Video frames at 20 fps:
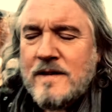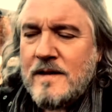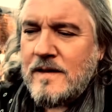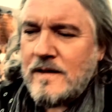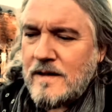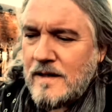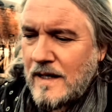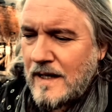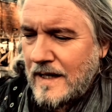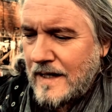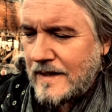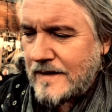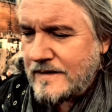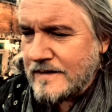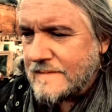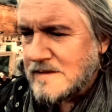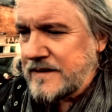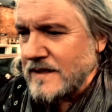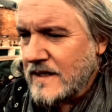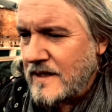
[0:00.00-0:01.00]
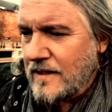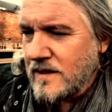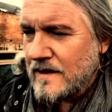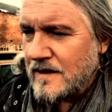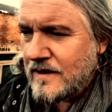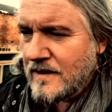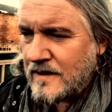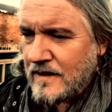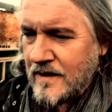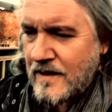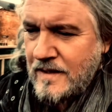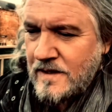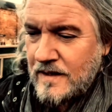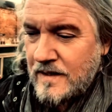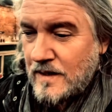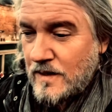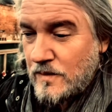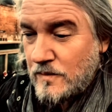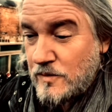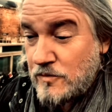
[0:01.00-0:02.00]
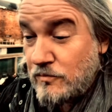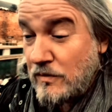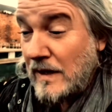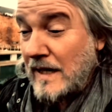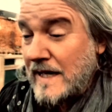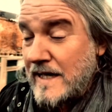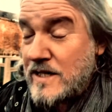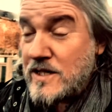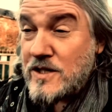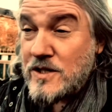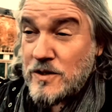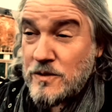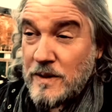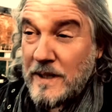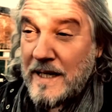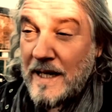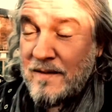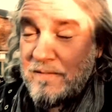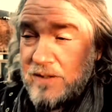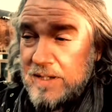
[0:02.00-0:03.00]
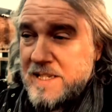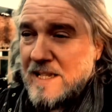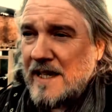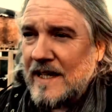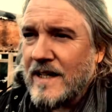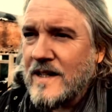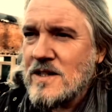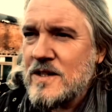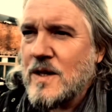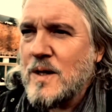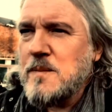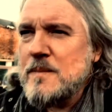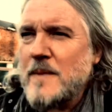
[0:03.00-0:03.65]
and relates to again the kings and the